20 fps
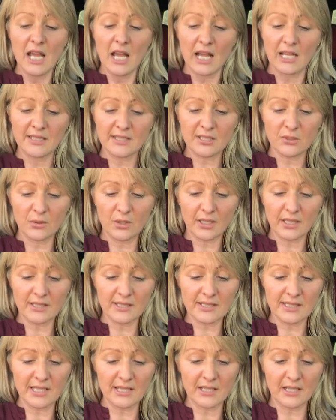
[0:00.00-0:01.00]
and so I can
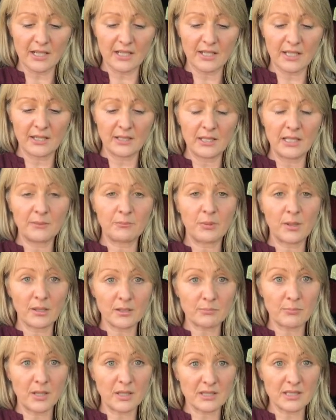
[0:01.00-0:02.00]
see that in
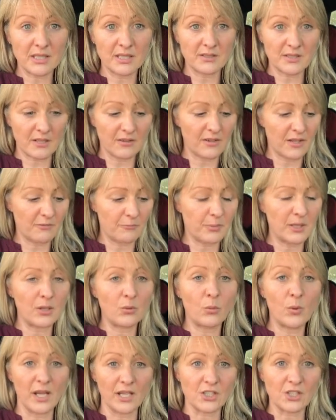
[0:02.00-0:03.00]
past lives I have been a
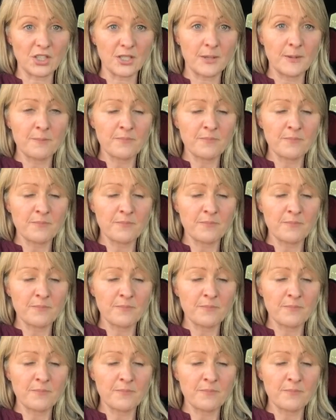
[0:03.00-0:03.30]
witch,